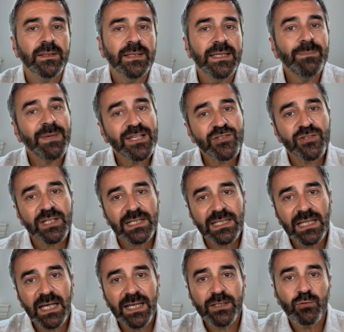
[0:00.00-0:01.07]
Imagine a
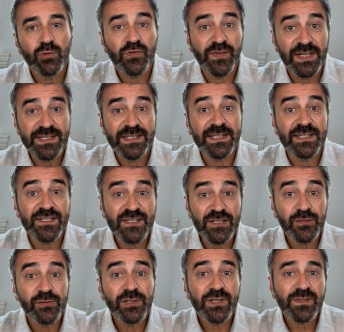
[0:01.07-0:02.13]
client who's facing a
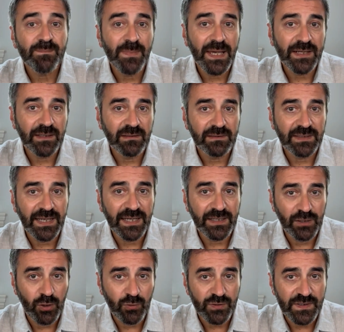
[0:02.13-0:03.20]
serious medical
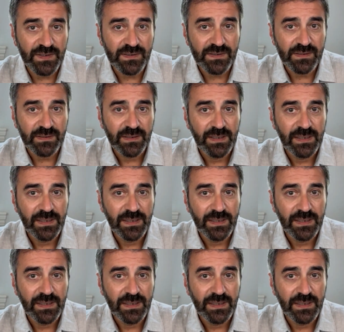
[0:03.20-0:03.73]
diagnosis,